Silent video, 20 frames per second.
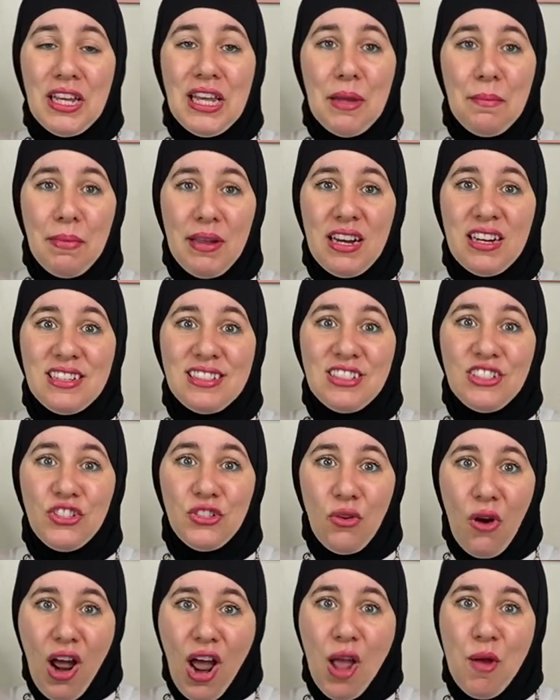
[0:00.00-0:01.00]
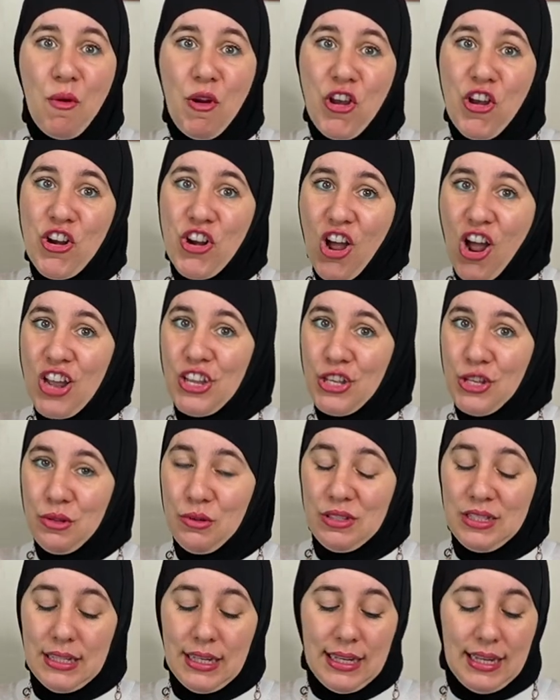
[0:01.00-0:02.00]
keep it dry when you're not
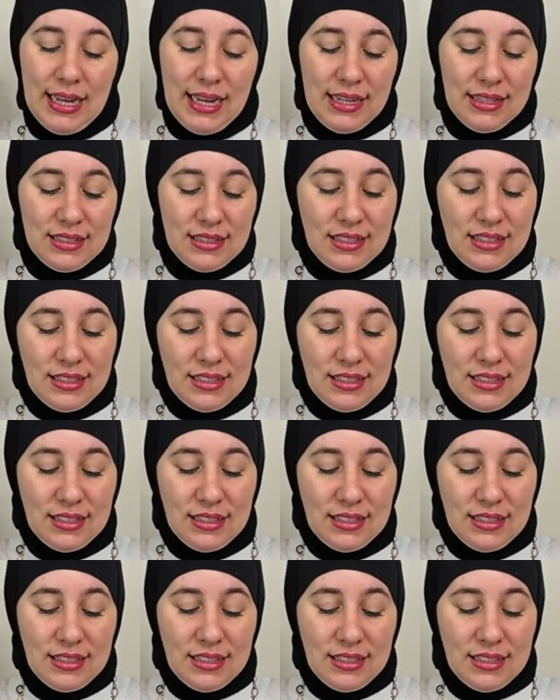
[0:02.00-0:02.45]
using it.